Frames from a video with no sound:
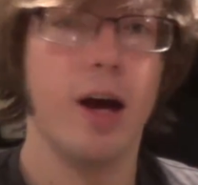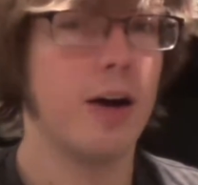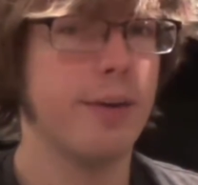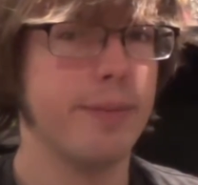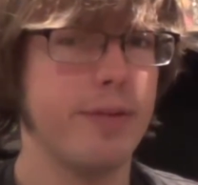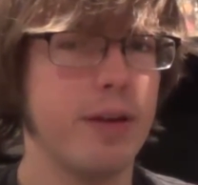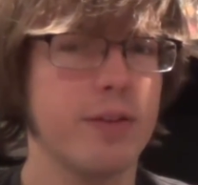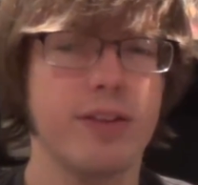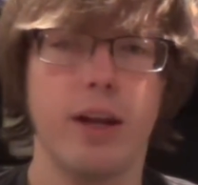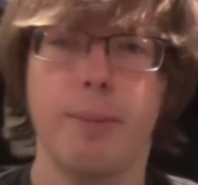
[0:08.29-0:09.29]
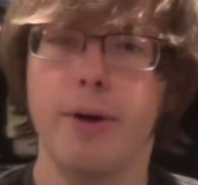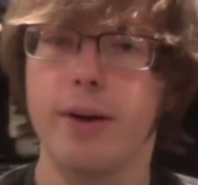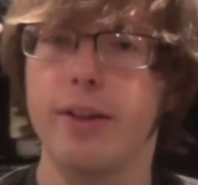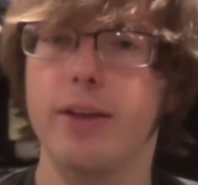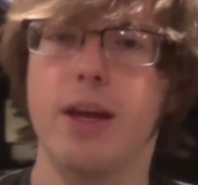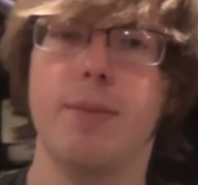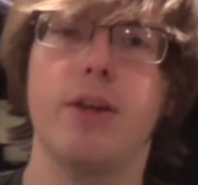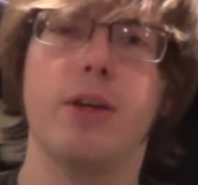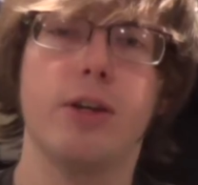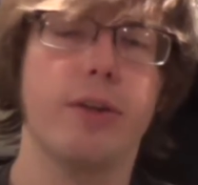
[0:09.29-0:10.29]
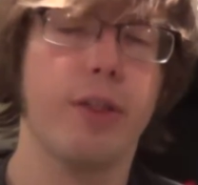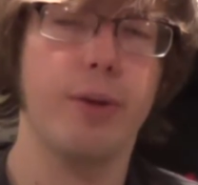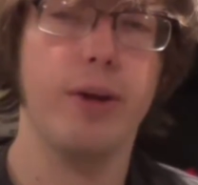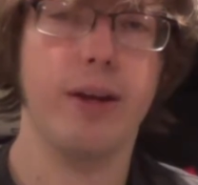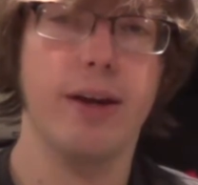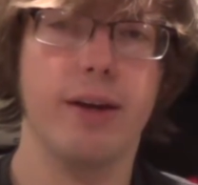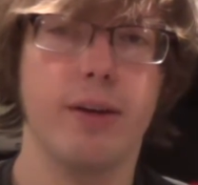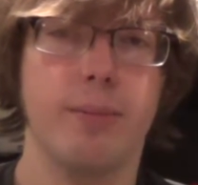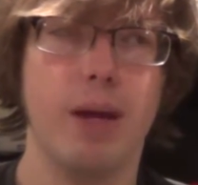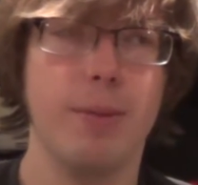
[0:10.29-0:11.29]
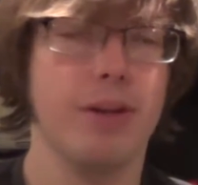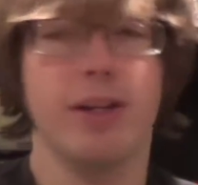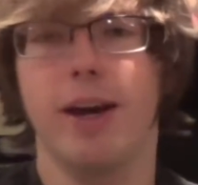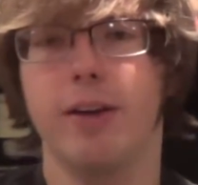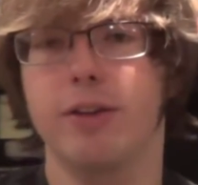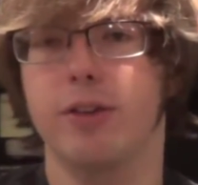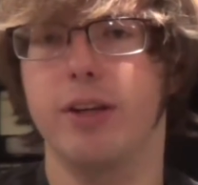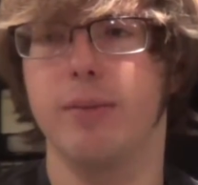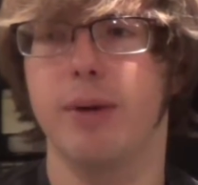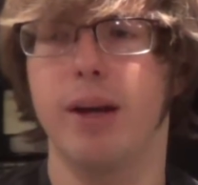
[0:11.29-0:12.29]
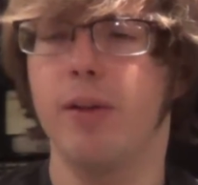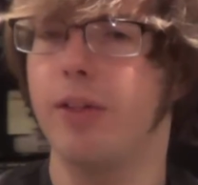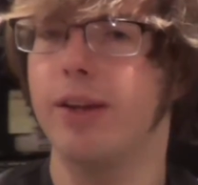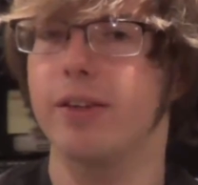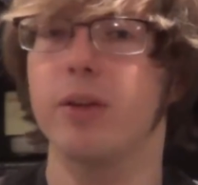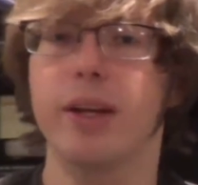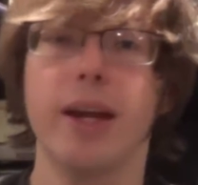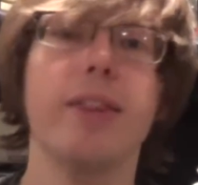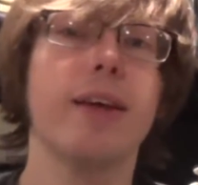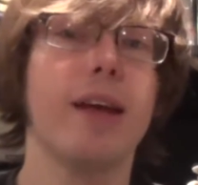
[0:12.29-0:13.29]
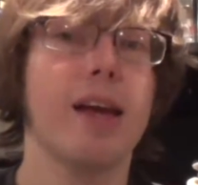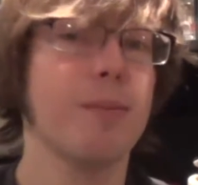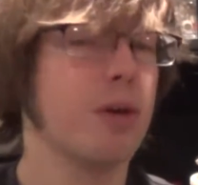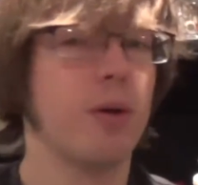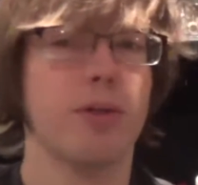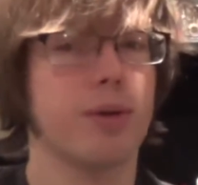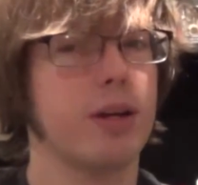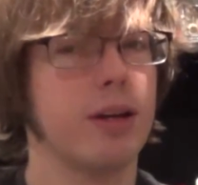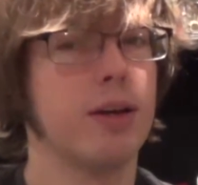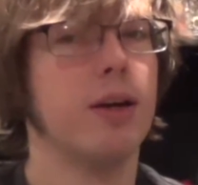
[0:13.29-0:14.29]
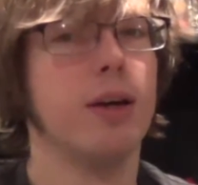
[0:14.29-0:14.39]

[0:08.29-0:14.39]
I've never seen a part in the game that you could turn the 3D on. Maybe the title screen, but I don't think so. Like, in the game, no 3D.